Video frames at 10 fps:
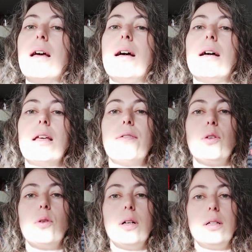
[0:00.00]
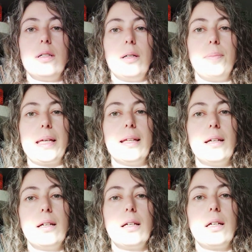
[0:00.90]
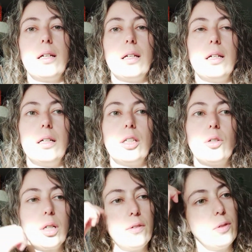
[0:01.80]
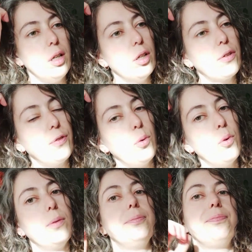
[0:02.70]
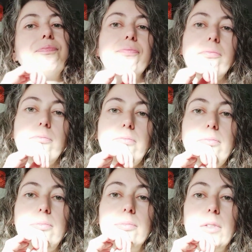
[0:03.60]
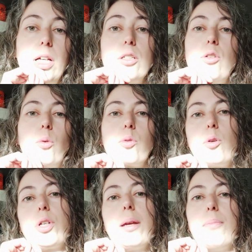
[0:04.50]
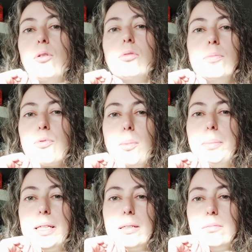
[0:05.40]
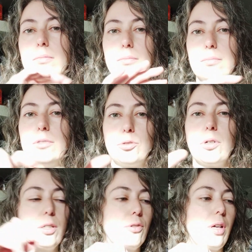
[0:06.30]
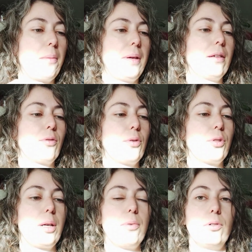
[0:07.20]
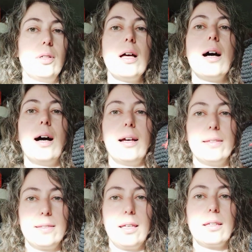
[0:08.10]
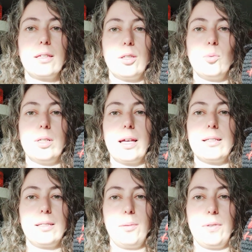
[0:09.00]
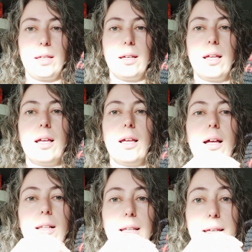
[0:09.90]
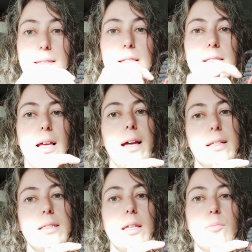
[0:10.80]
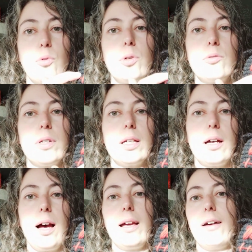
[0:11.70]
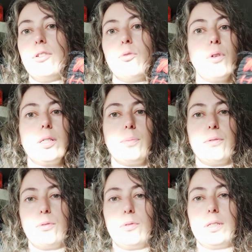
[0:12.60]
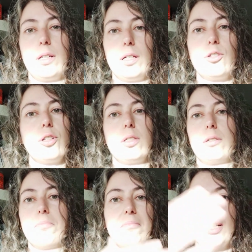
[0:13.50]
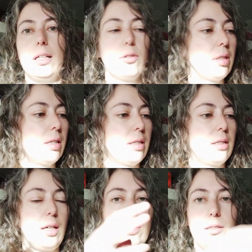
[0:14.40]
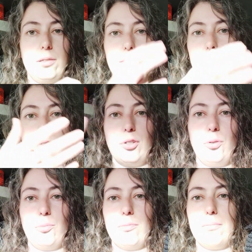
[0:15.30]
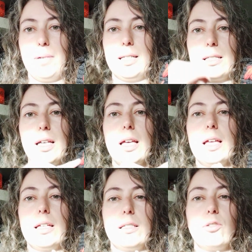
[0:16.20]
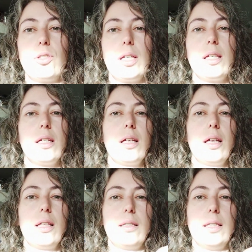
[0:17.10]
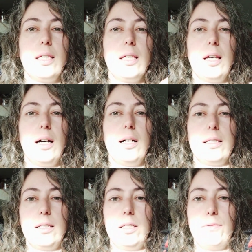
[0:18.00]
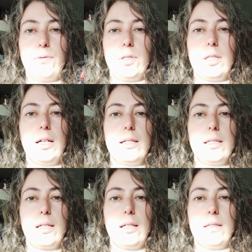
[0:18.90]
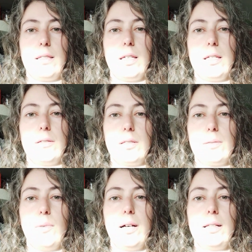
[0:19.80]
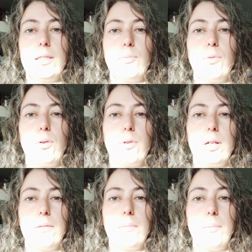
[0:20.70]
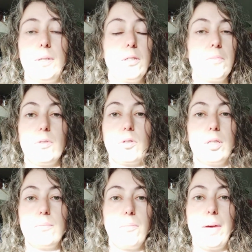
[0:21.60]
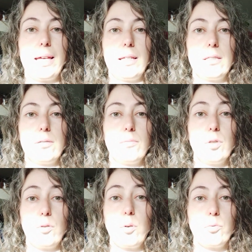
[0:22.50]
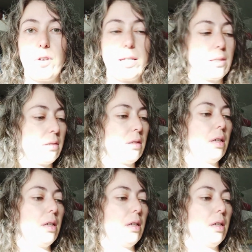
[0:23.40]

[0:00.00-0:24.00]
If you are a beginner, you can look for, I don't know, crochet bowl, probably. Try to type in crochet bowl. I think you will get something like this. And the embroidery, I have no recipe for it. I just looked at it and, you know, made it. As you see, the eyes are different size and the smile is broken, but you can make it your own face.